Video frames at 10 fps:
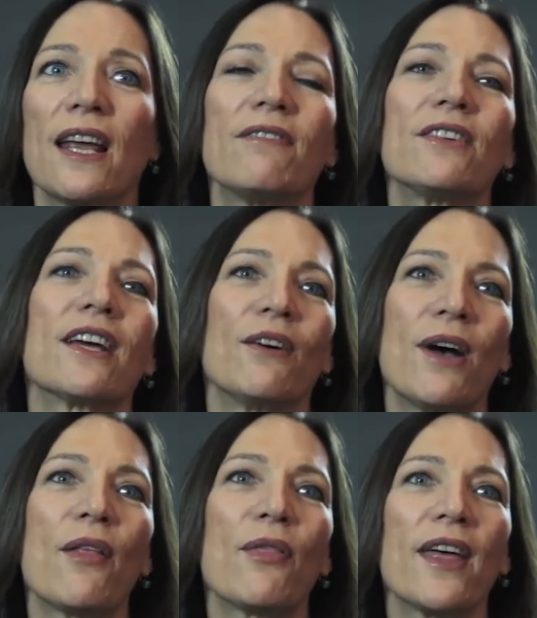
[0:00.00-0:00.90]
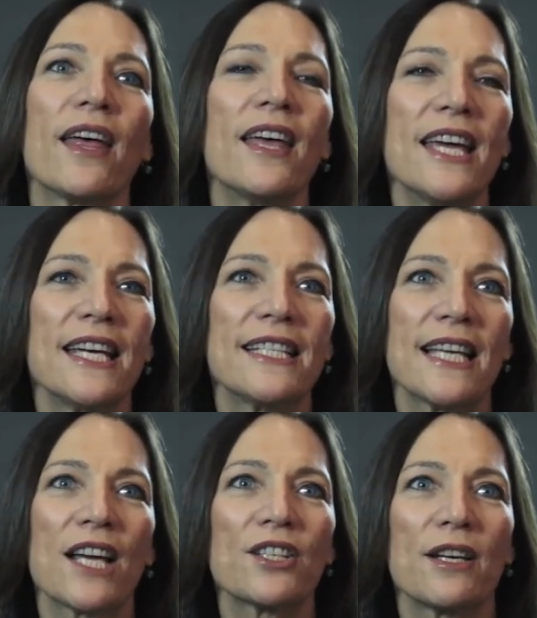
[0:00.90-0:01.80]
have to go out there. It's
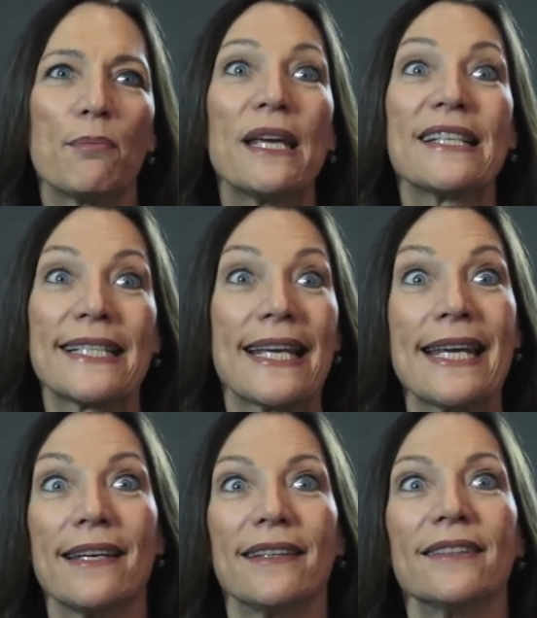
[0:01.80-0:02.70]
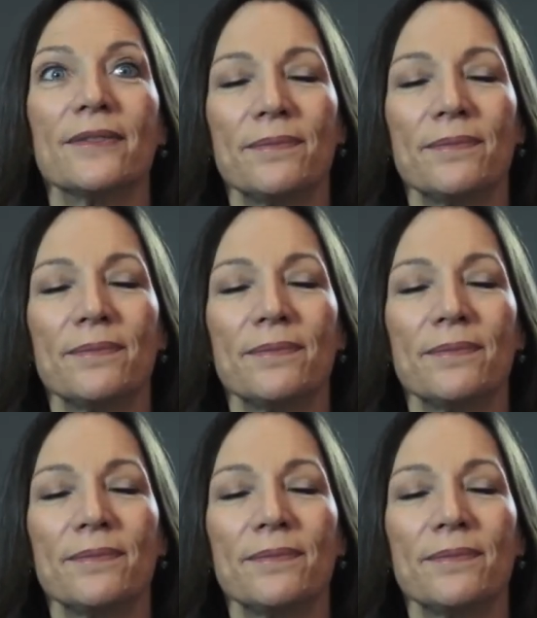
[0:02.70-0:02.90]
actually being seen.